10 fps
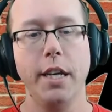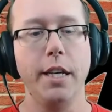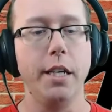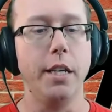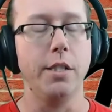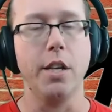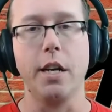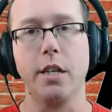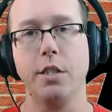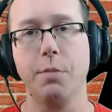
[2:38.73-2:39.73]
He's a
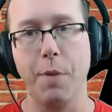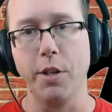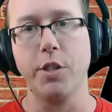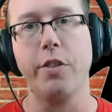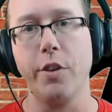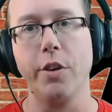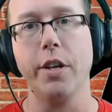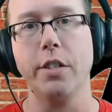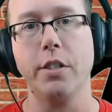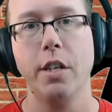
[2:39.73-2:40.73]
conspiracy
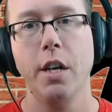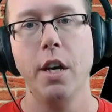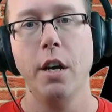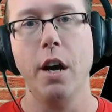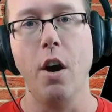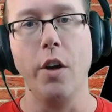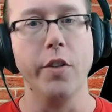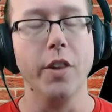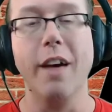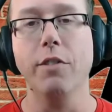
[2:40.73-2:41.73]
theorist on
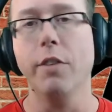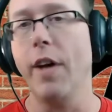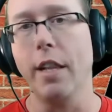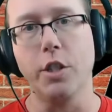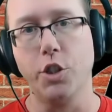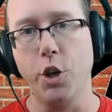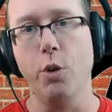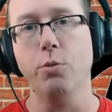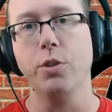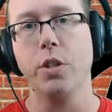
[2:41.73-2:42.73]
the level of Alex
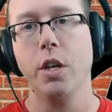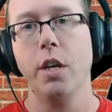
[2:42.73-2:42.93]
Jones.